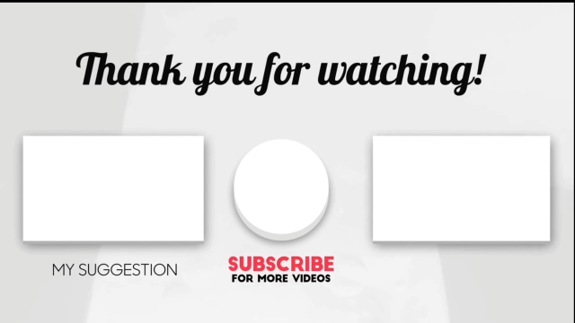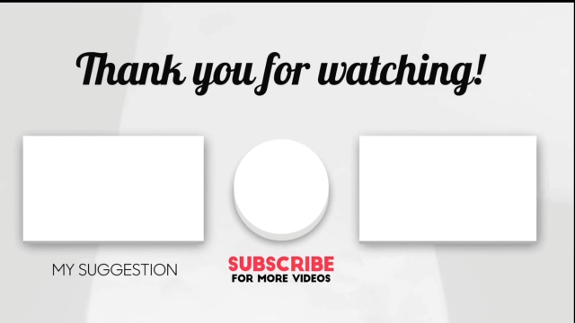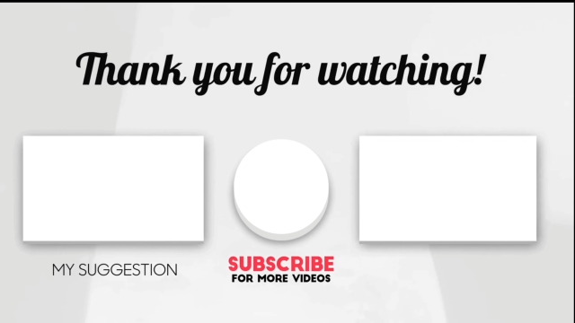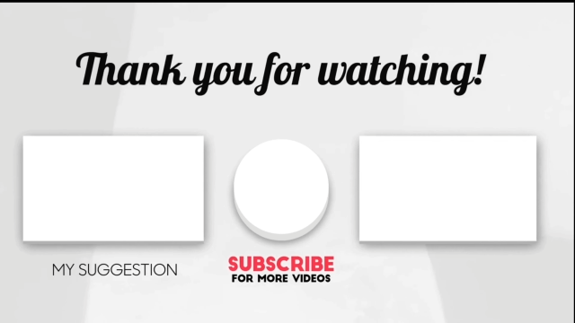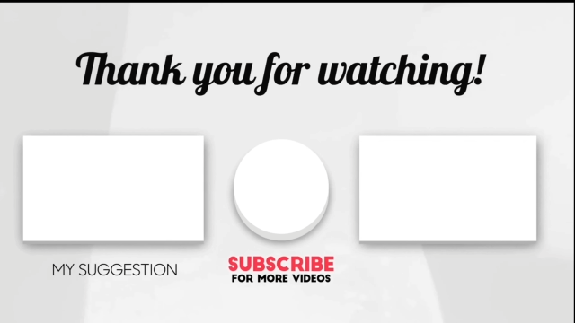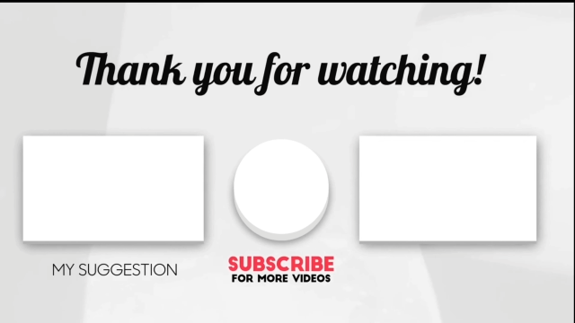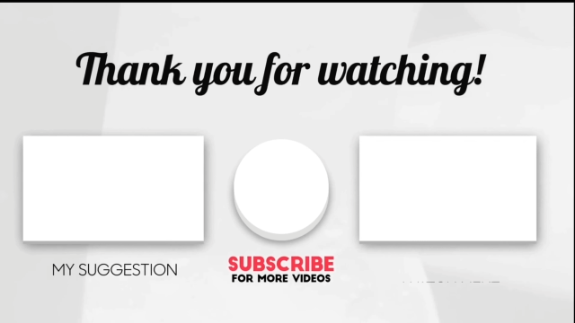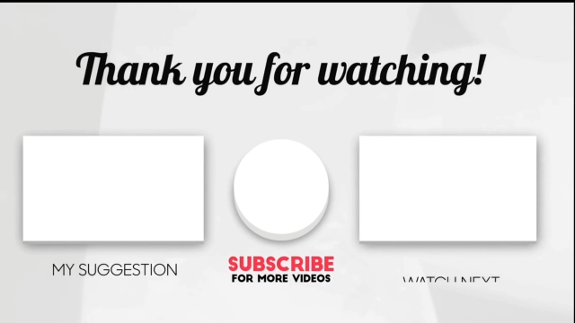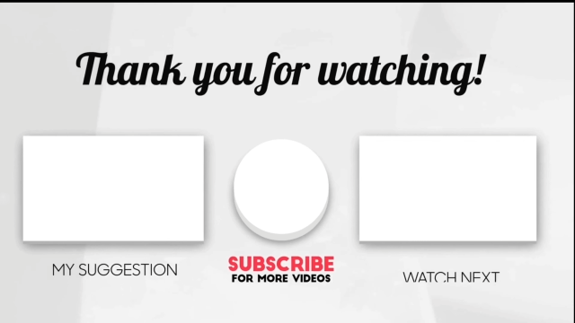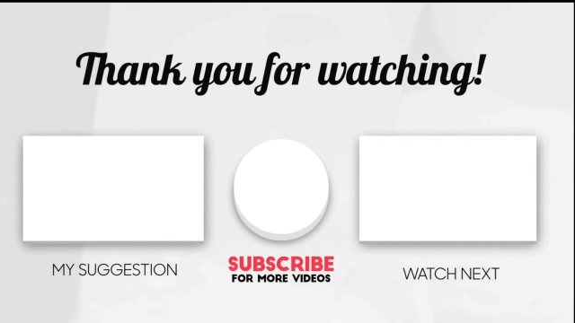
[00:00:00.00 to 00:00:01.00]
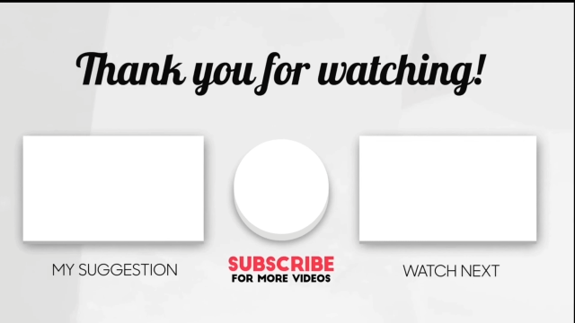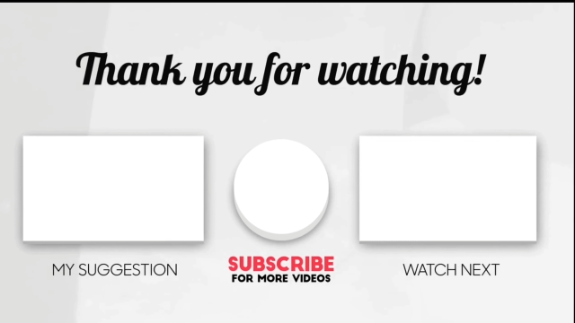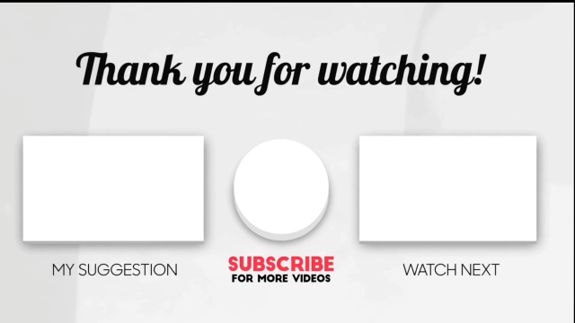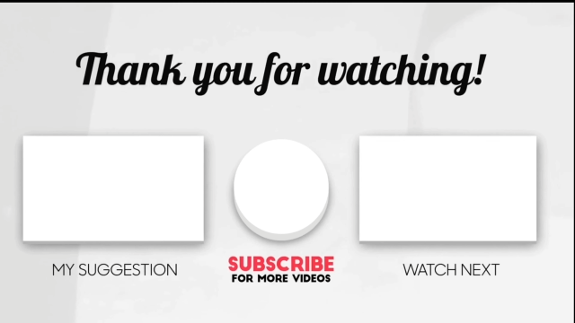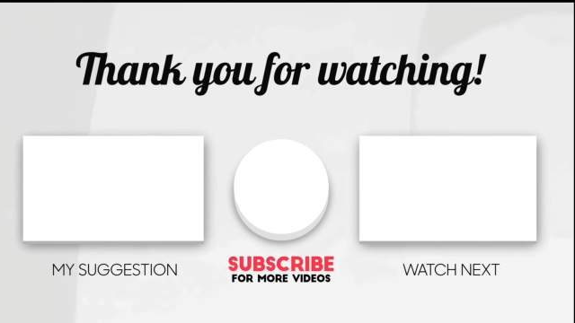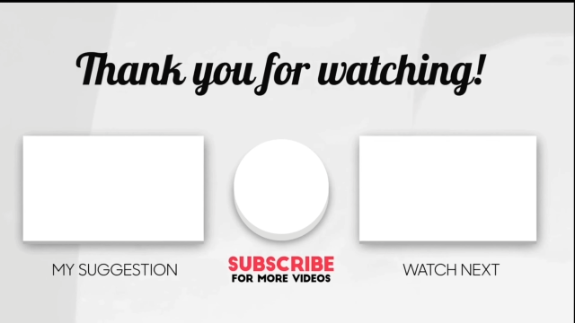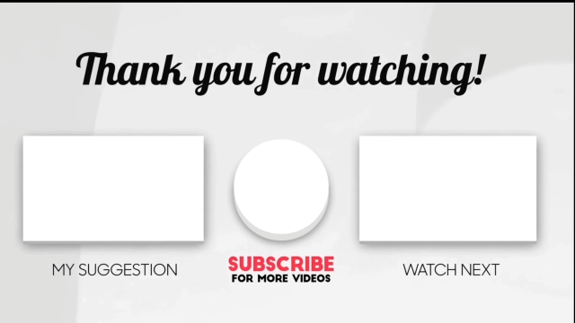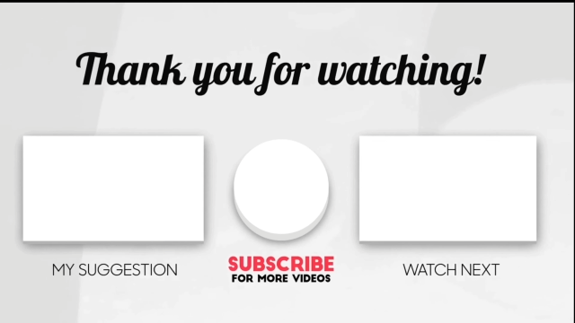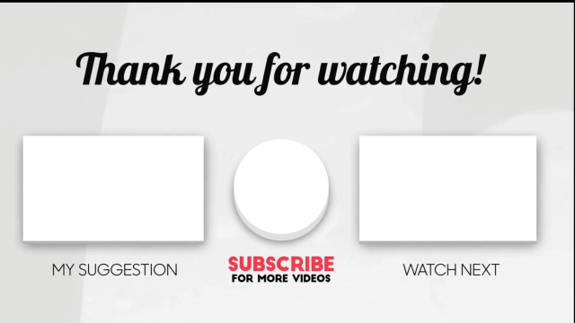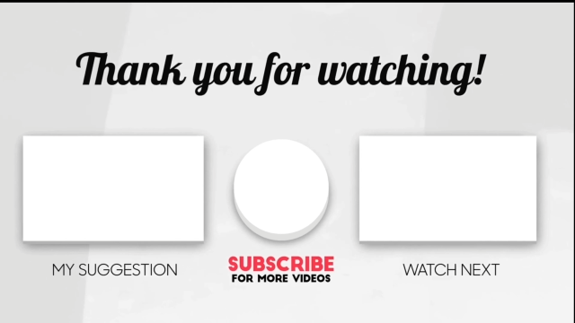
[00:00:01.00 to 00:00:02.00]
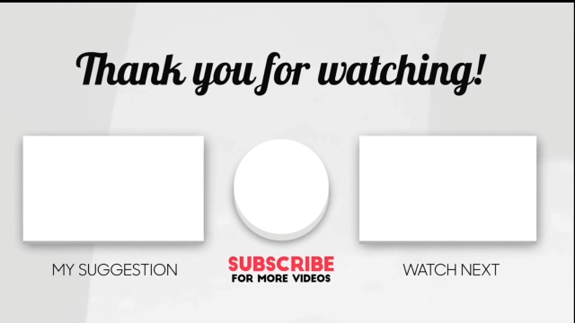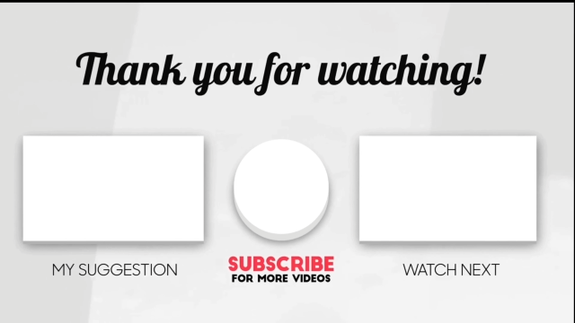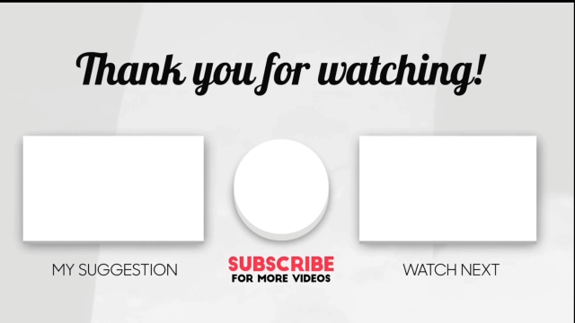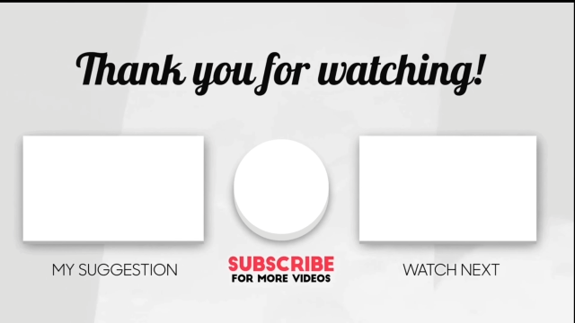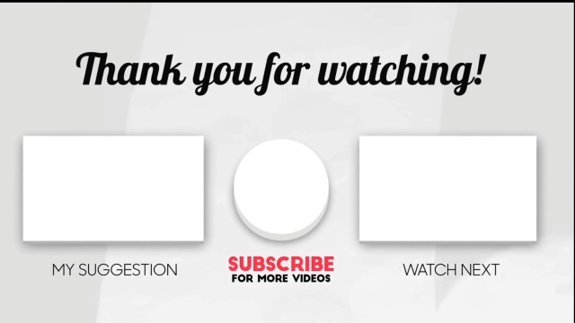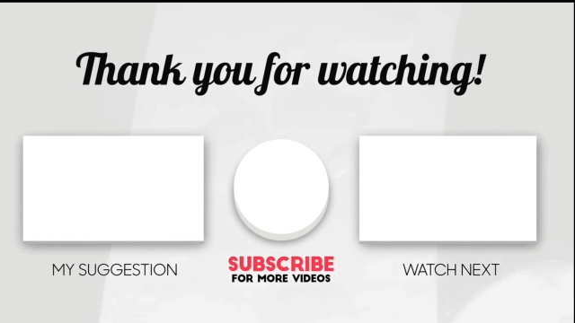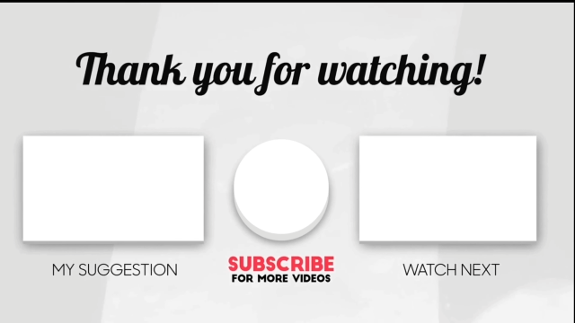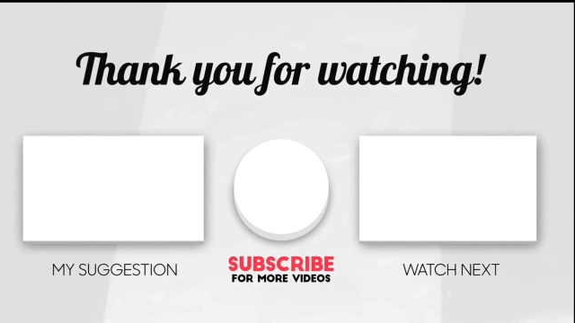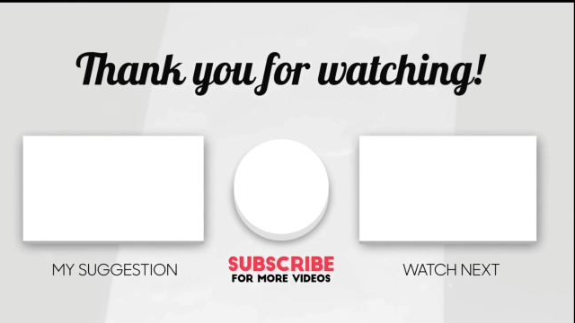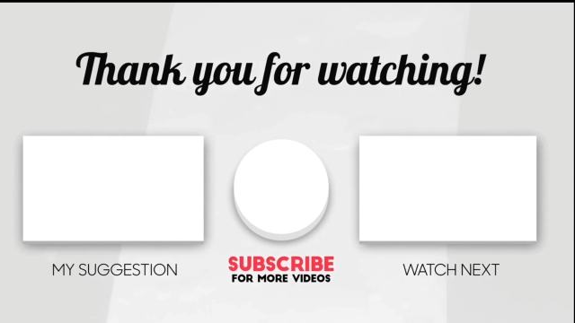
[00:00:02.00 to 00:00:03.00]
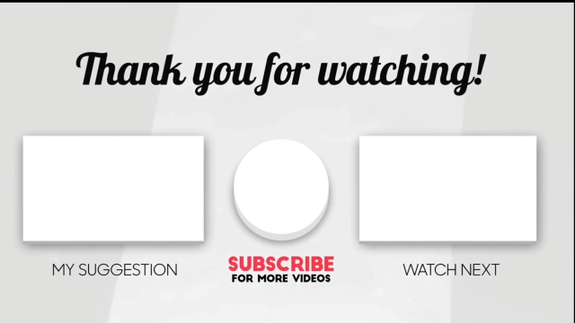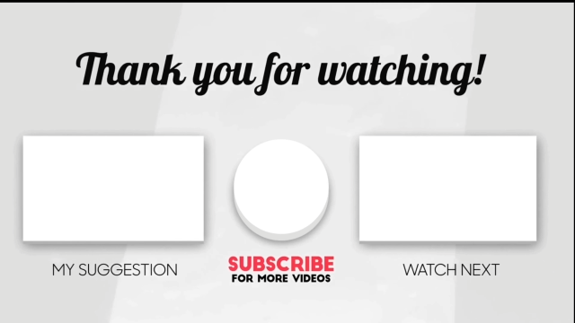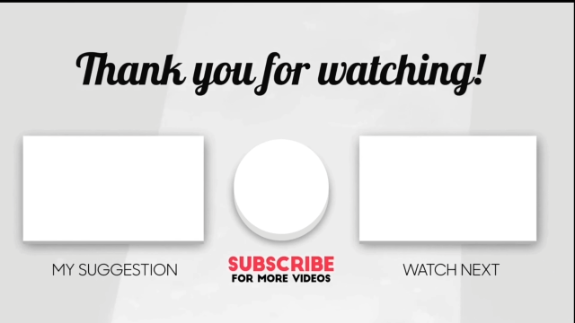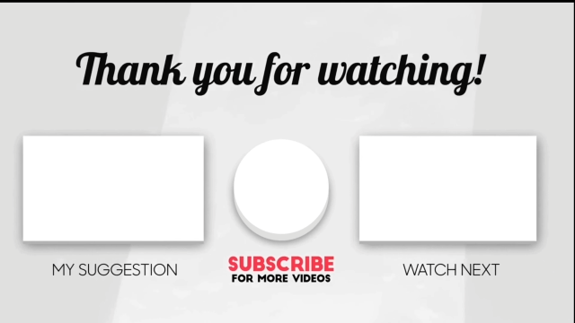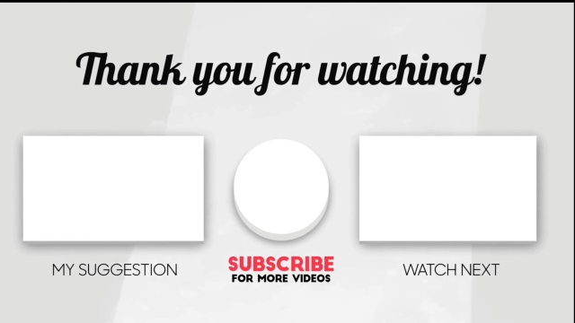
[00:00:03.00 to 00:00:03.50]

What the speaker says: No face is visible, so there are no lips to read.